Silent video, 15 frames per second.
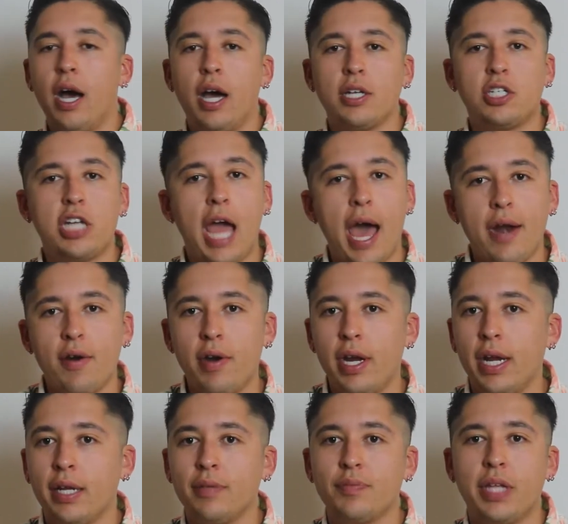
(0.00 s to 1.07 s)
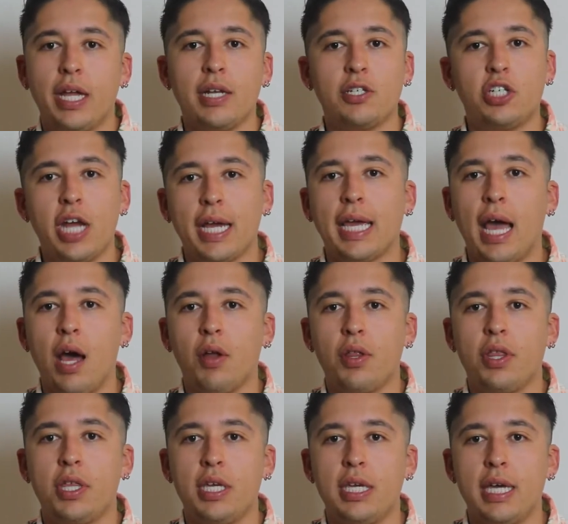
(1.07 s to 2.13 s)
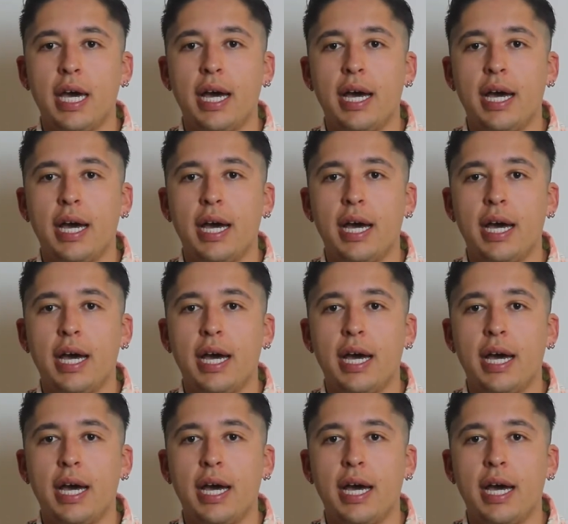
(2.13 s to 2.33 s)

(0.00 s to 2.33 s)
chattering, then check out the